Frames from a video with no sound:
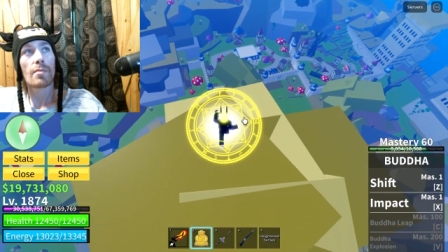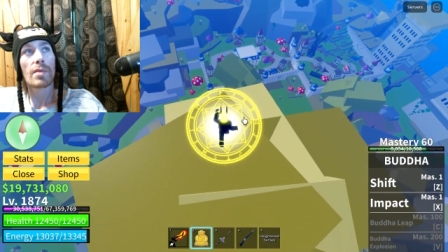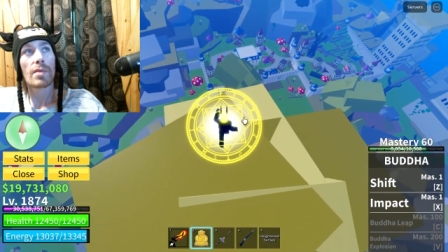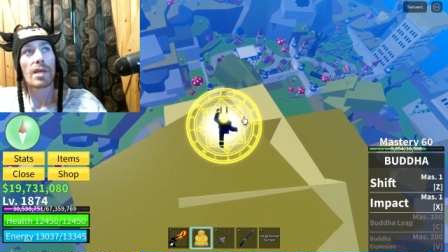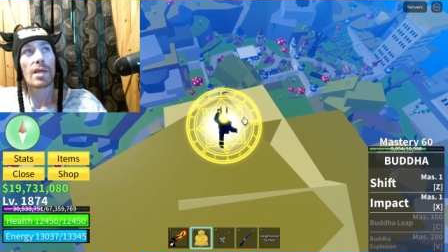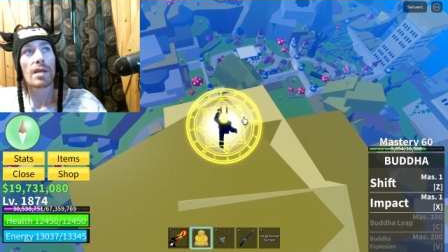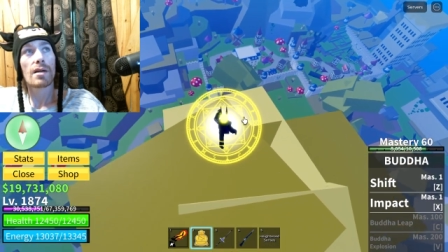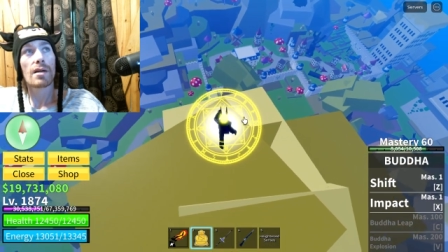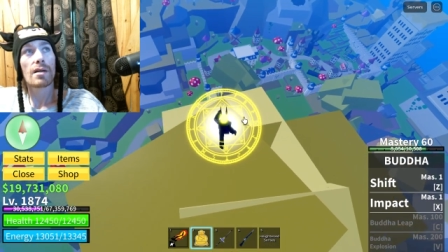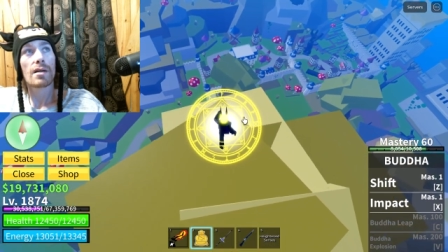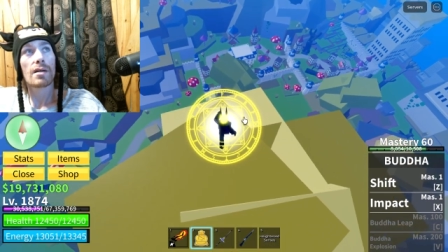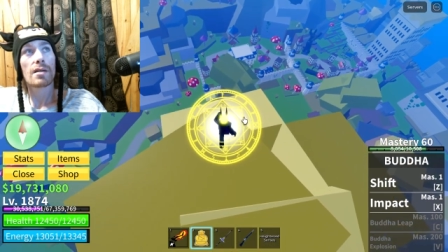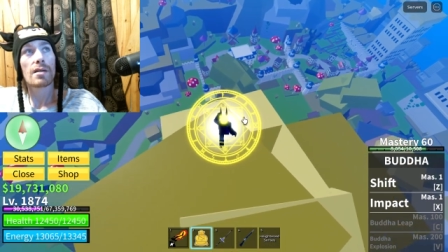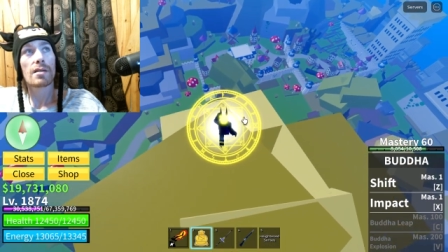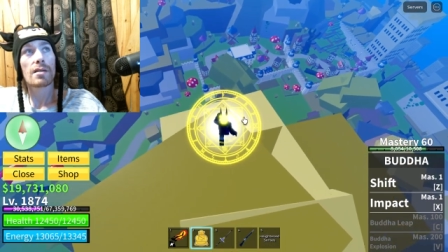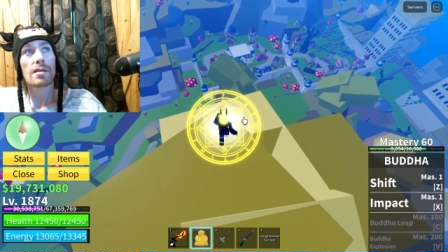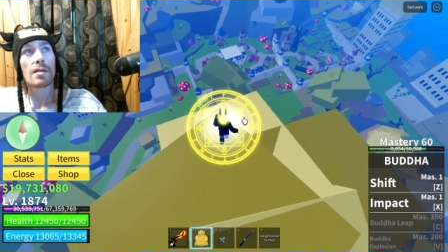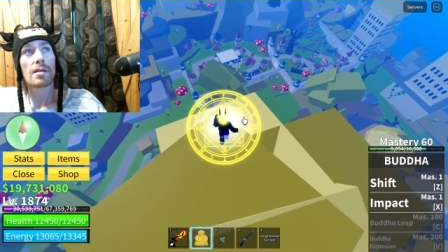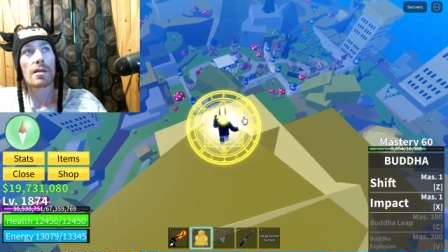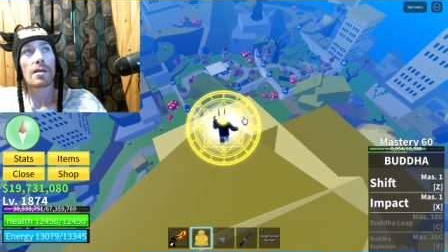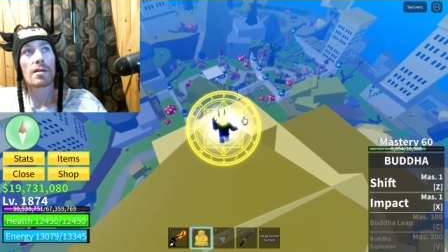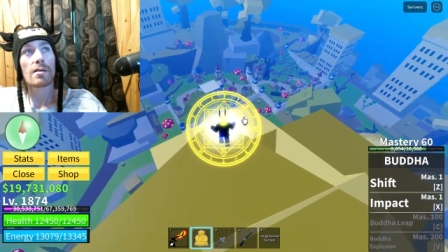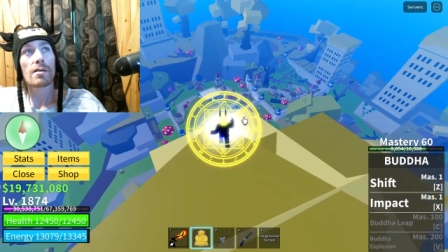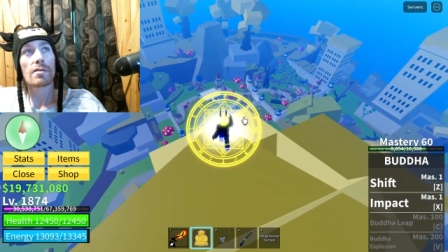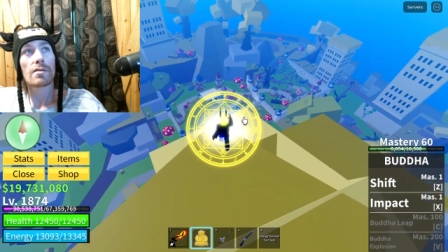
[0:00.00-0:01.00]
be on a
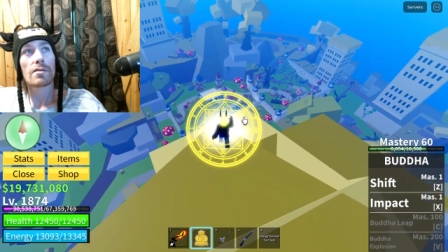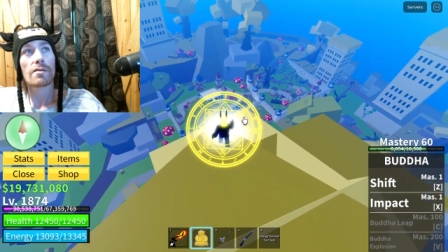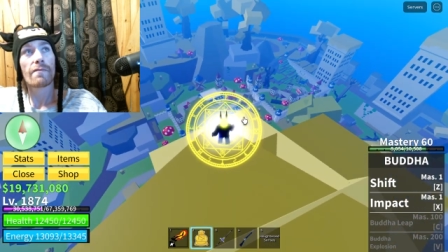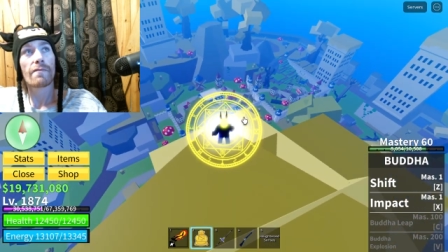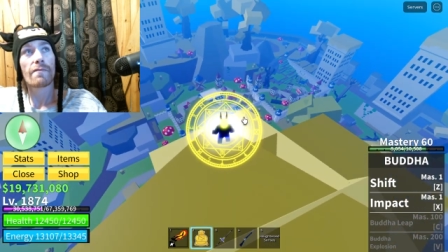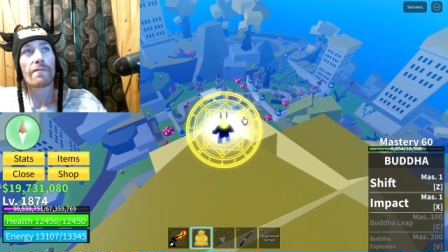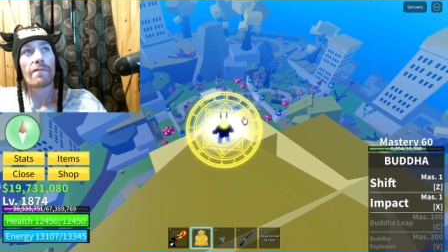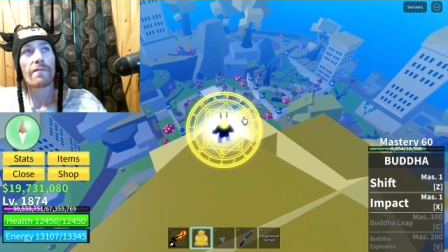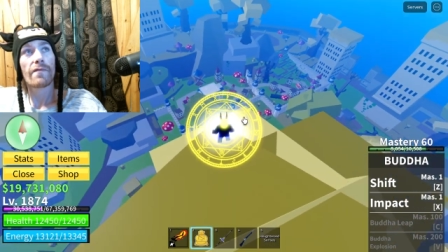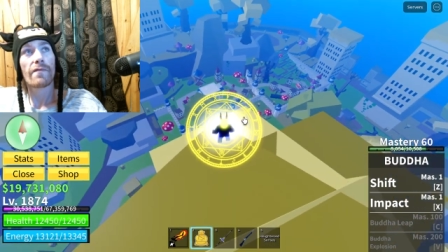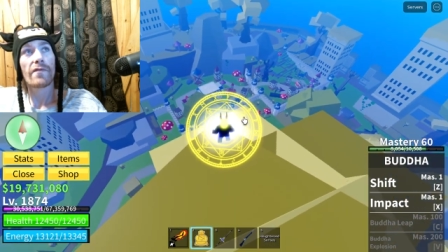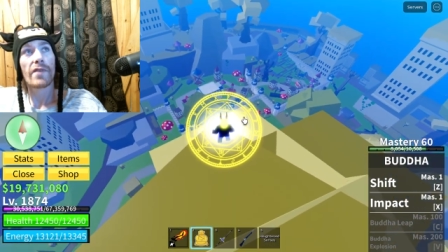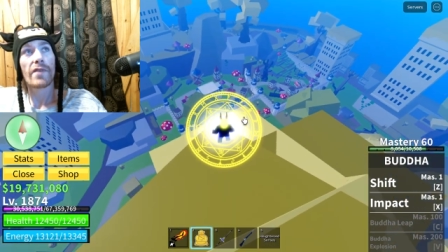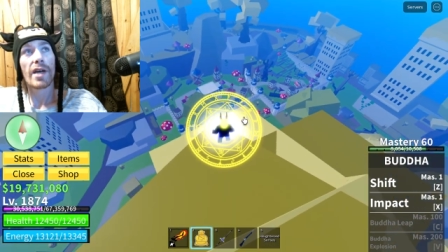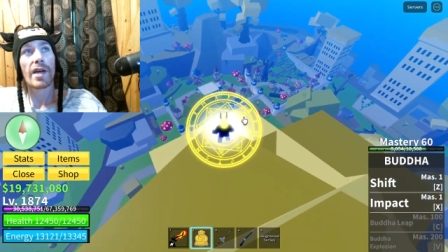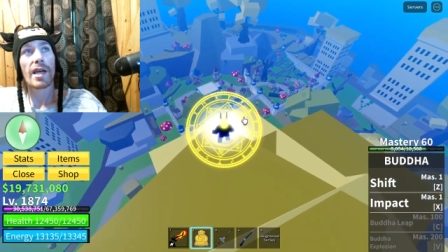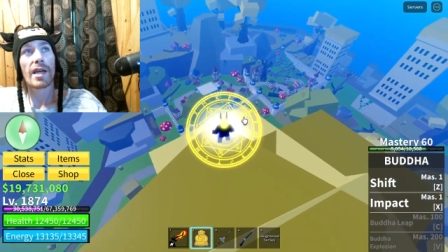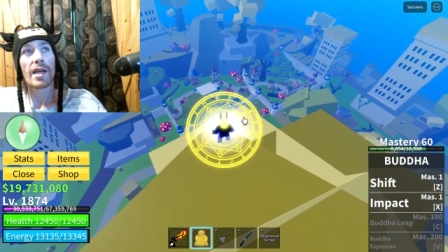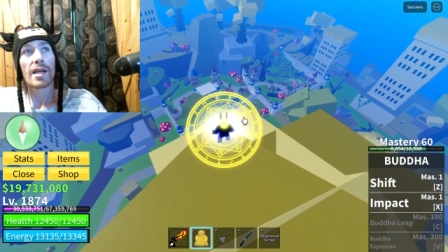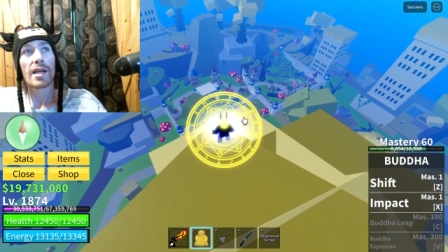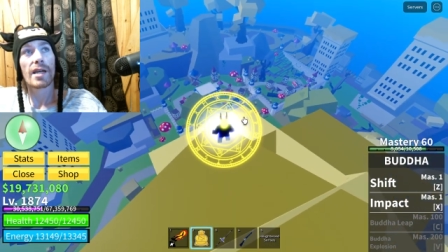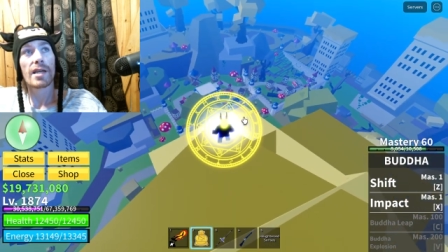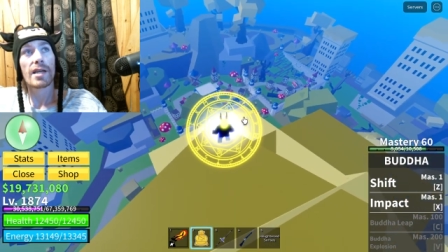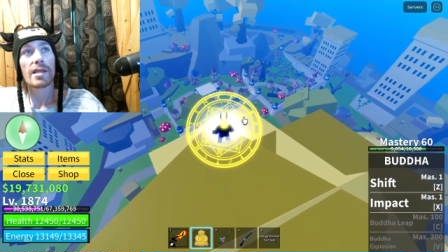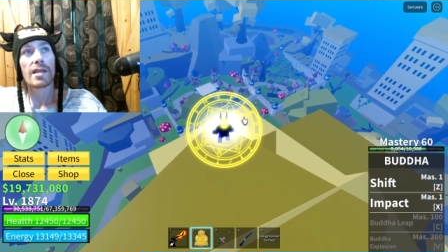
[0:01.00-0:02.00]
turtle's
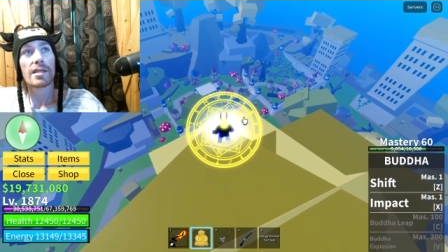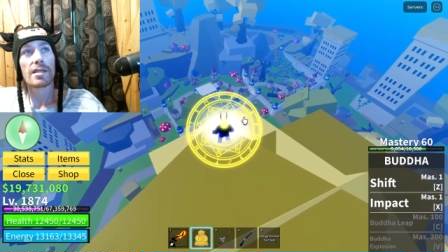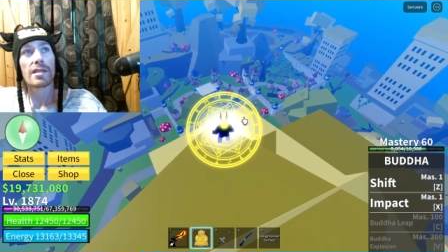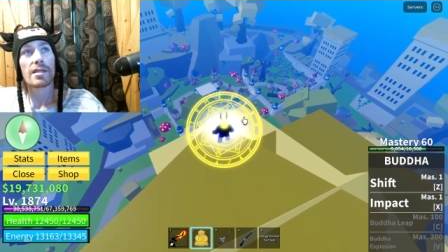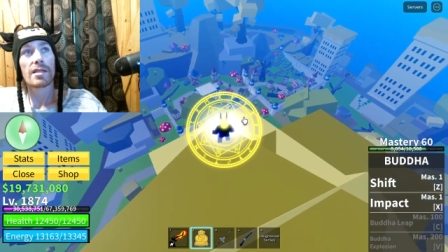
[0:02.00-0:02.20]
face.